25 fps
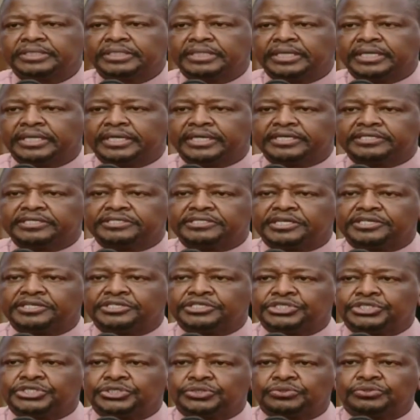is the
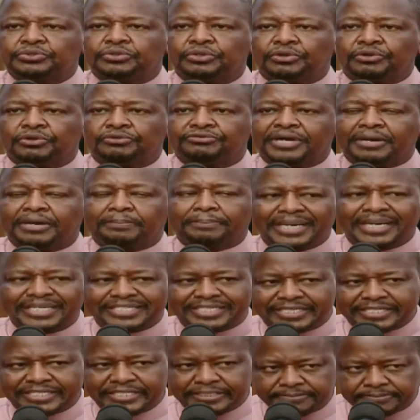issue of
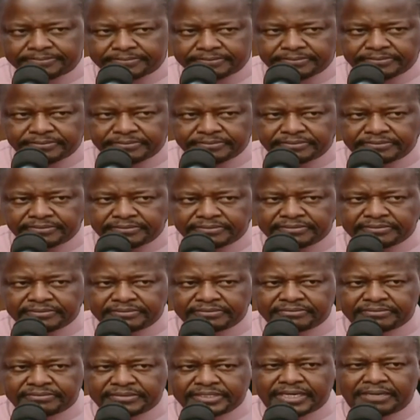capacity.
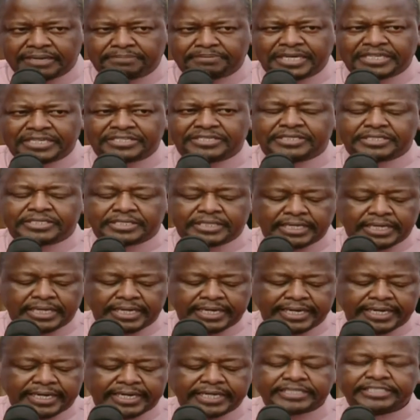Capacity. And
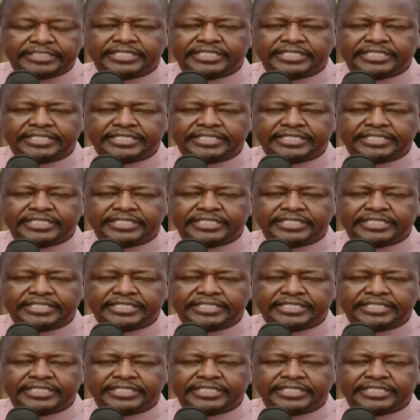I can tell